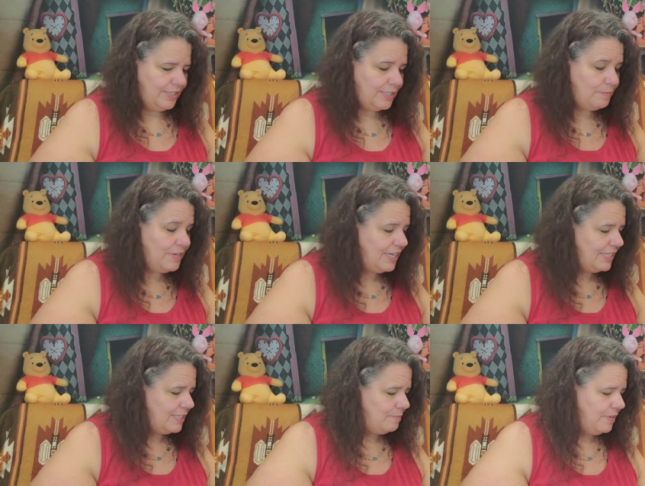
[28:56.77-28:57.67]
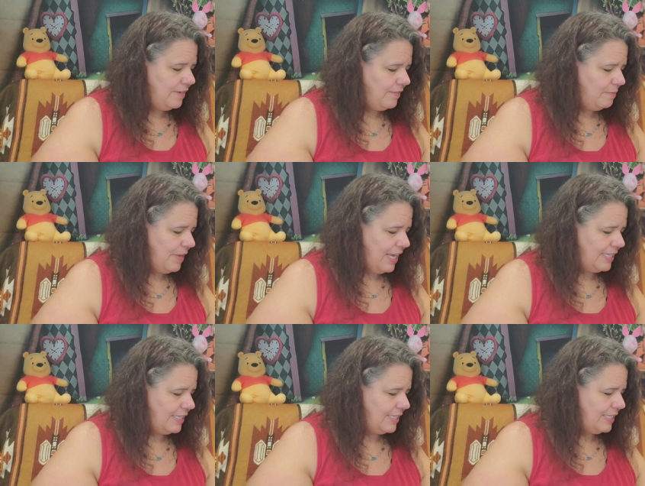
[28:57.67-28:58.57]
To me, it's a bit of a
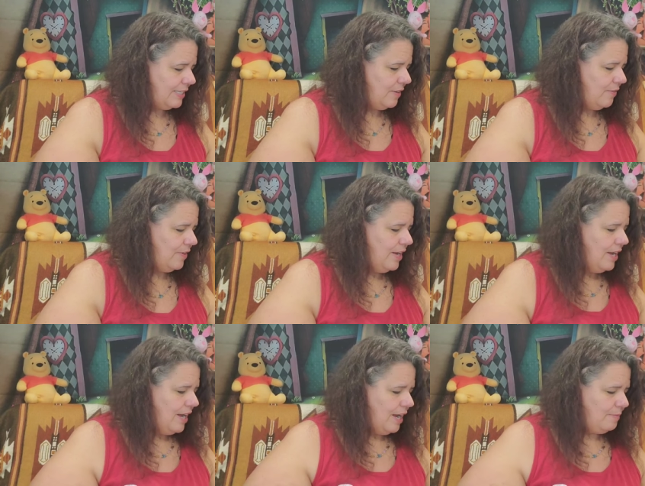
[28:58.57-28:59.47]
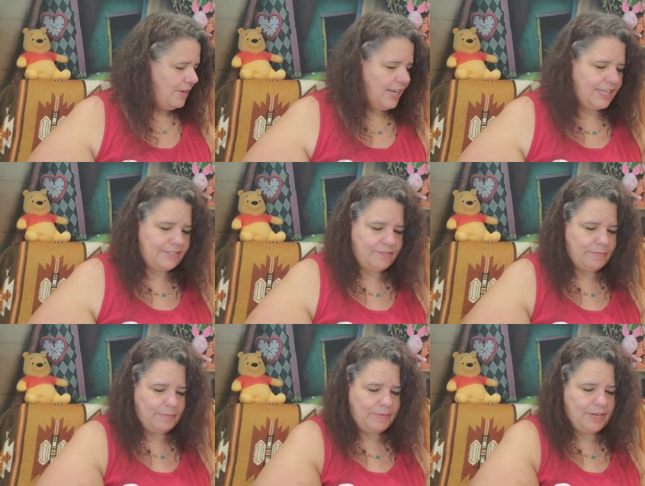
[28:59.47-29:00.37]
mess, so I might ask for
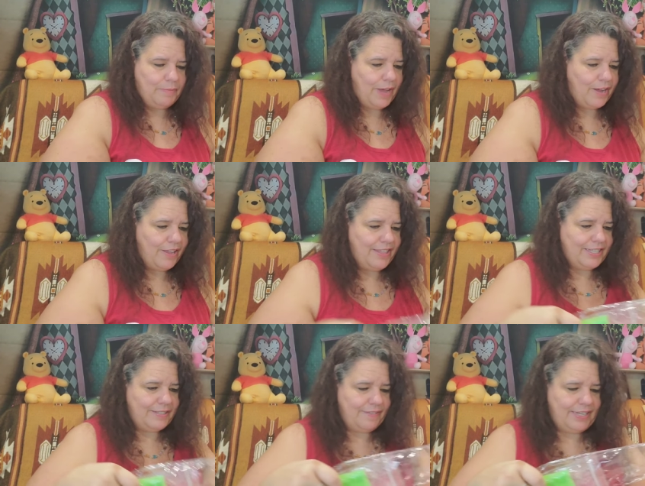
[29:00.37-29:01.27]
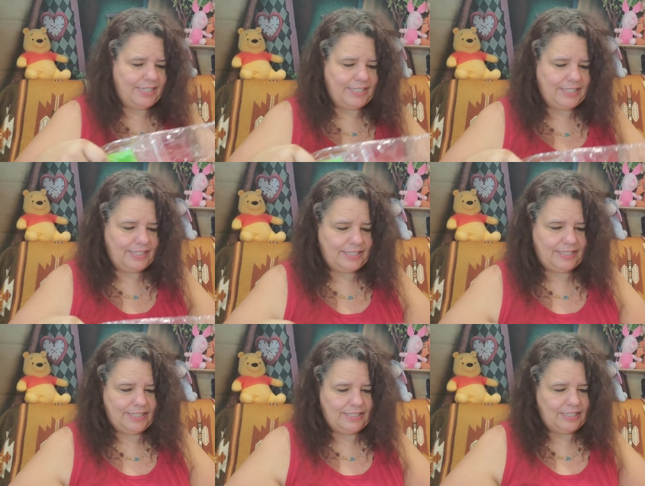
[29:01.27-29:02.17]
my money back on this one,
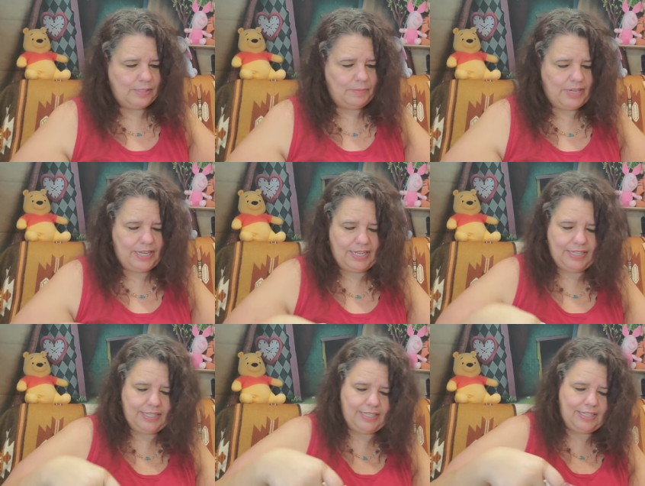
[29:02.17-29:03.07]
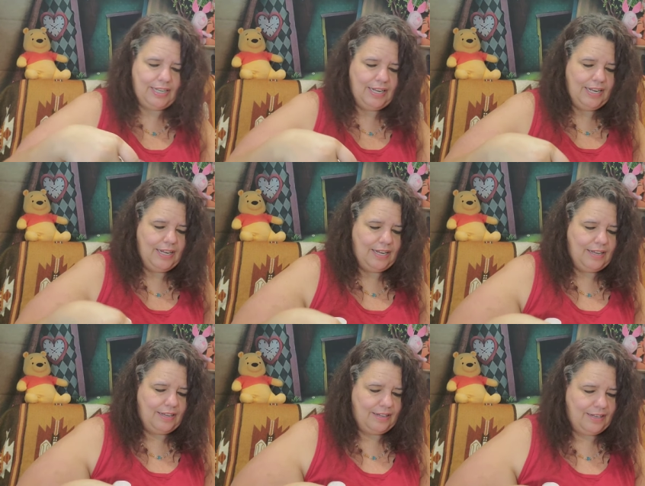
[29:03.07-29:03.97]
just because,
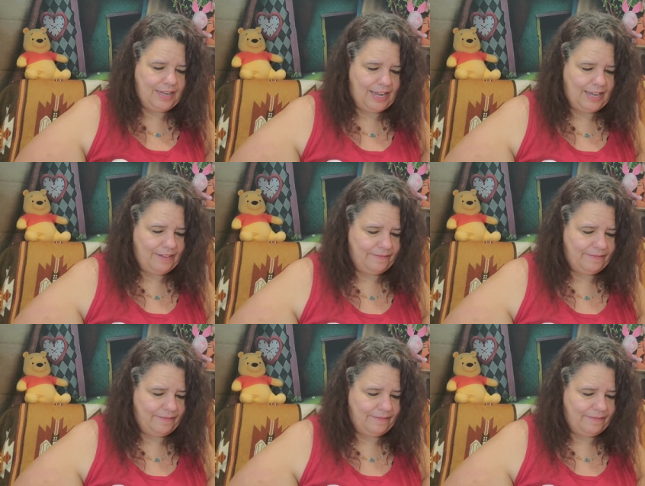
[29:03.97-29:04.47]
yeah,